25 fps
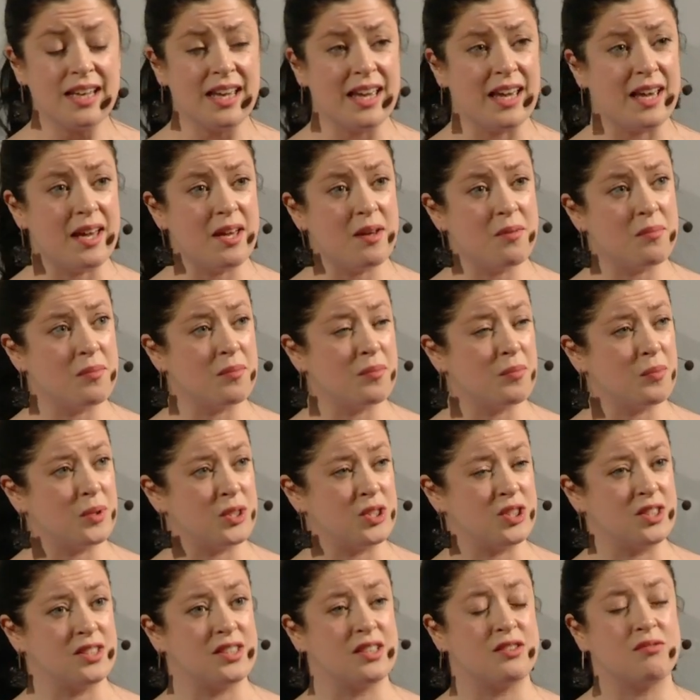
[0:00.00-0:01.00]
um,
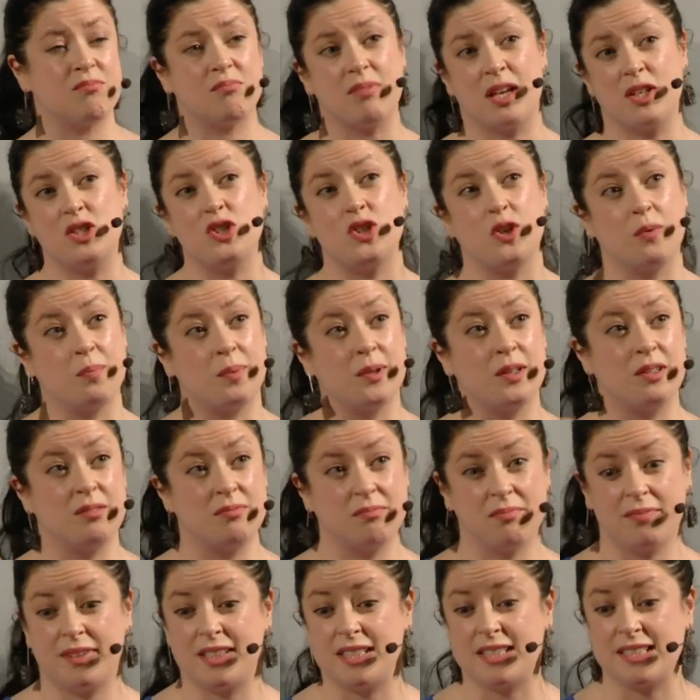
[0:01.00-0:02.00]
which is a, a, tuber
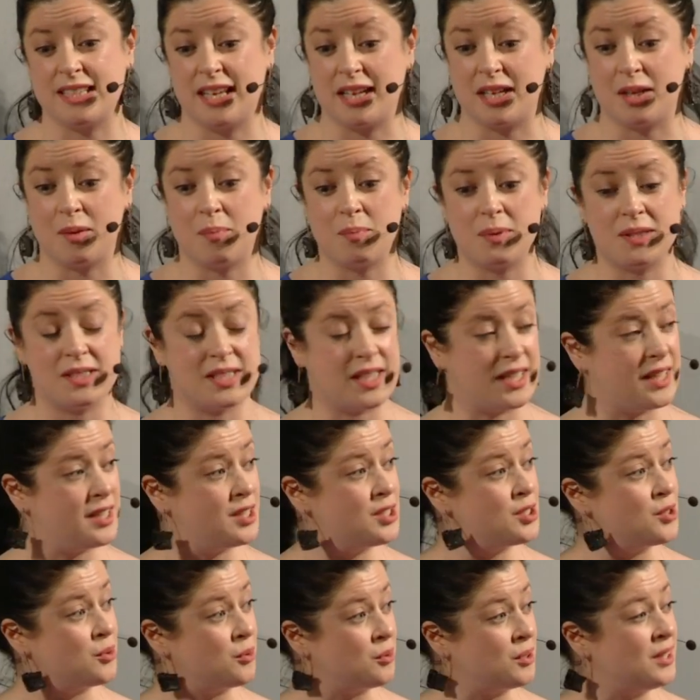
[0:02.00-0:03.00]
that's like
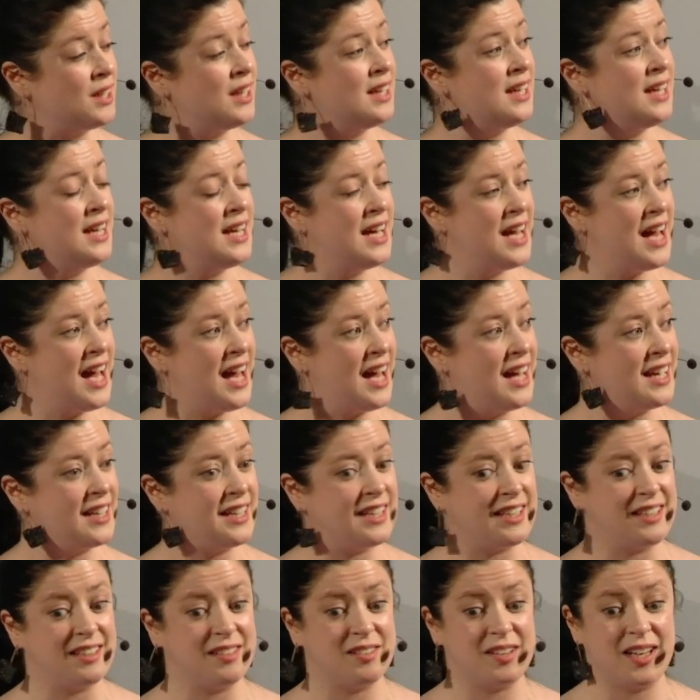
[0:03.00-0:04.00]
potato, and
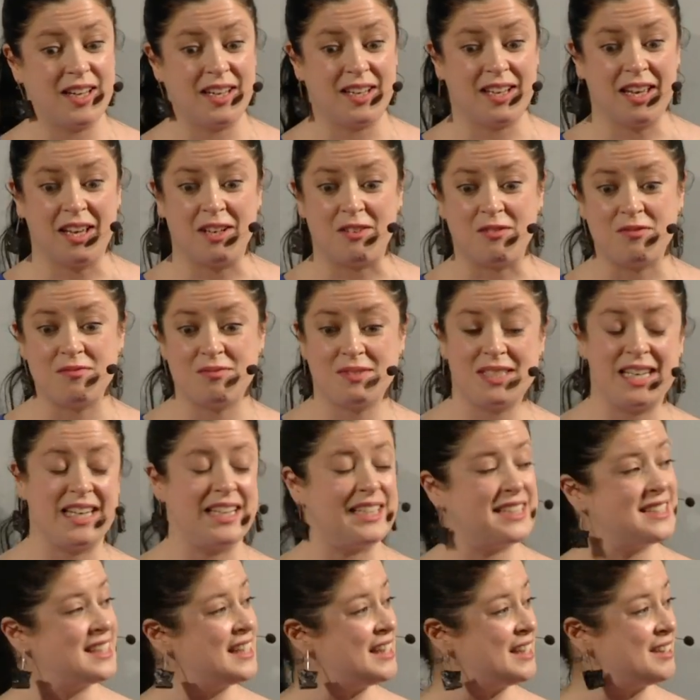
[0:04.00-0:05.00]
it, it kind of
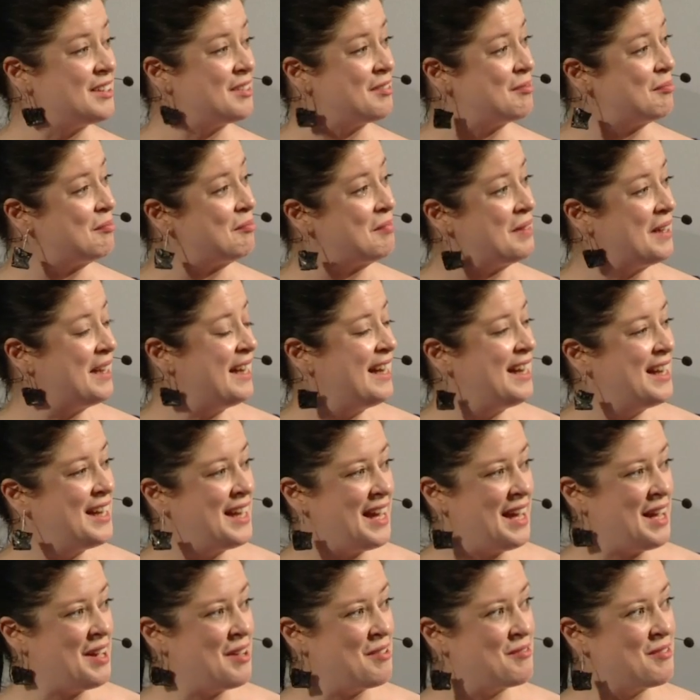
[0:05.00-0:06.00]
takes it in
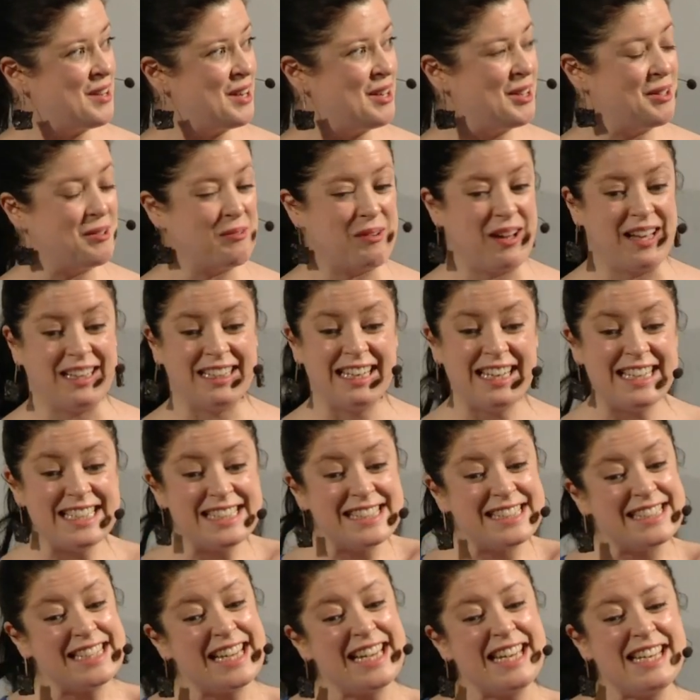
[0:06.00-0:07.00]
uh, very well.
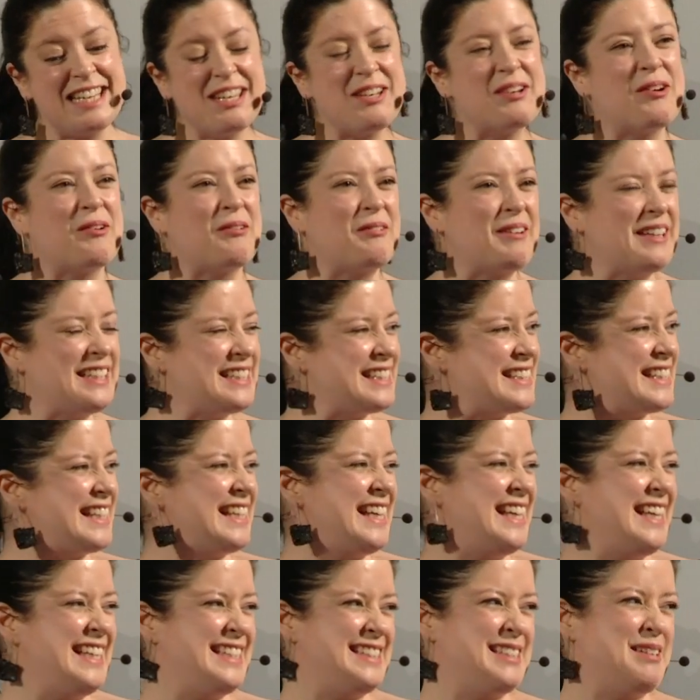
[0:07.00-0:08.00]
It's you know it's
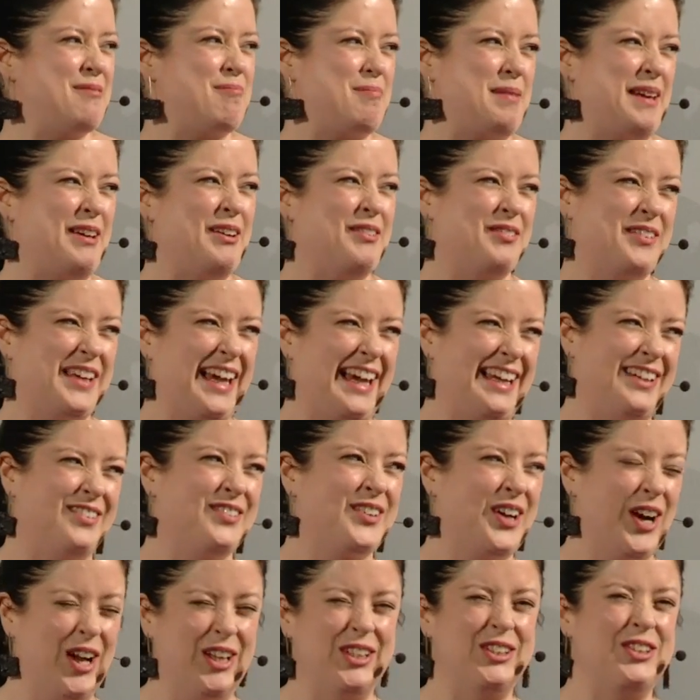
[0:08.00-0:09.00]
it's a bit of kind
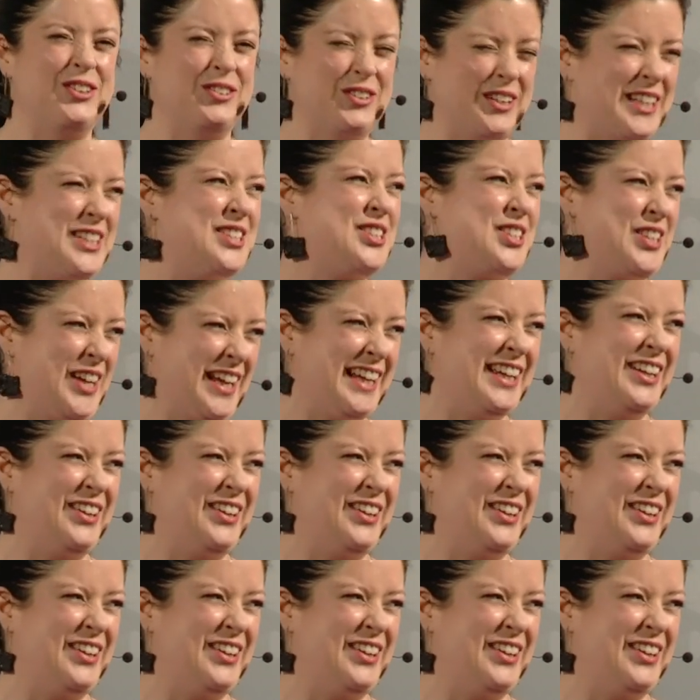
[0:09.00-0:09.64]
of culinary no, no, sure,